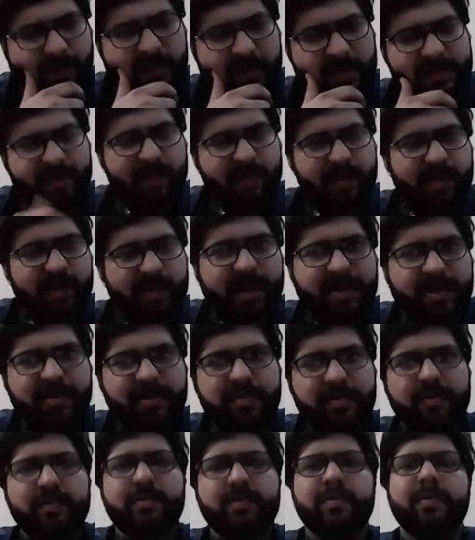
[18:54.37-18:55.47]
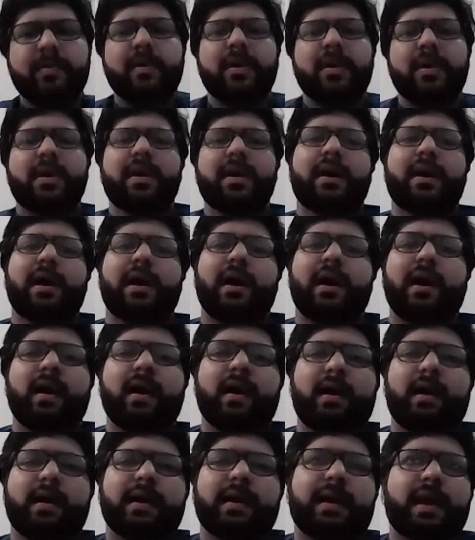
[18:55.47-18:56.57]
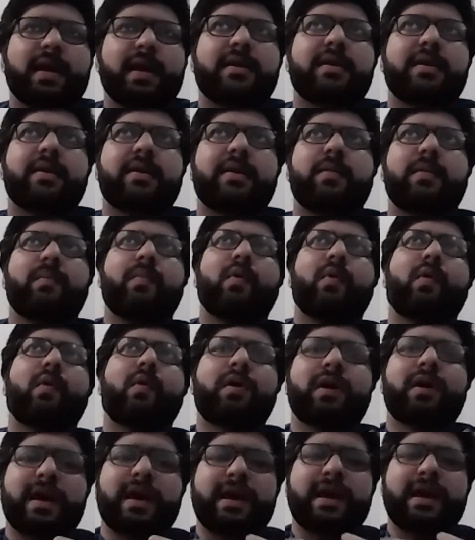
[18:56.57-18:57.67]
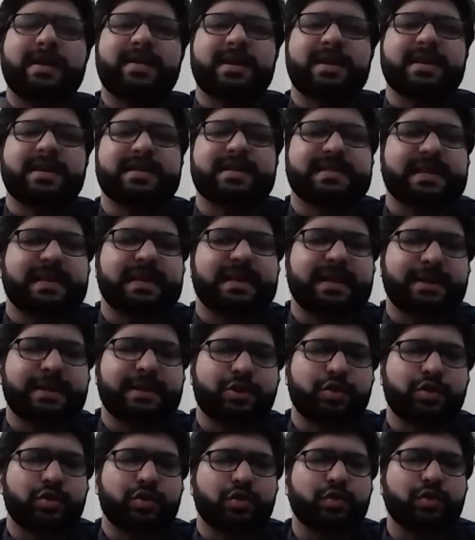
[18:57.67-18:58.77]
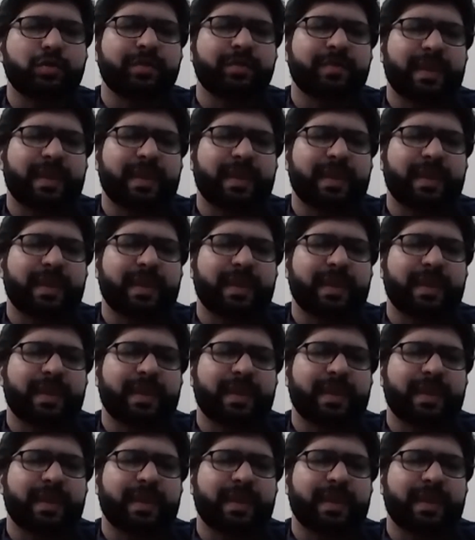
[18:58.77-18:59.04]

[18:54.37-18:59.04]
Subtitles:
us would like to get more interested into